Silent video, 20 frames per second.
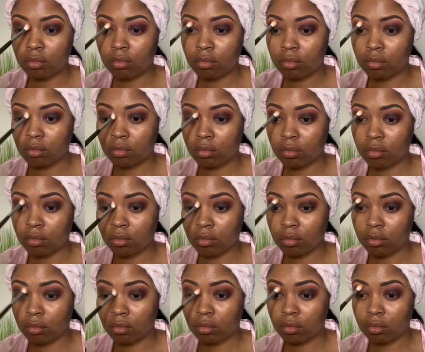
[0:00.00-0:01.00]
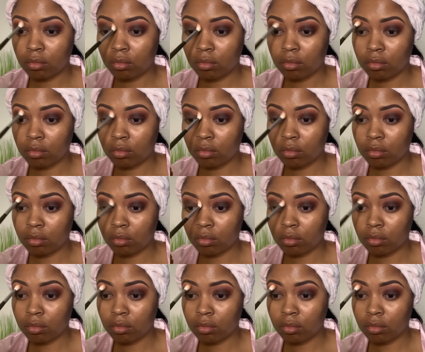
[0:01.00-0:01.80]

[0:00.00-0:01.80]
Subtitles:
[no speech]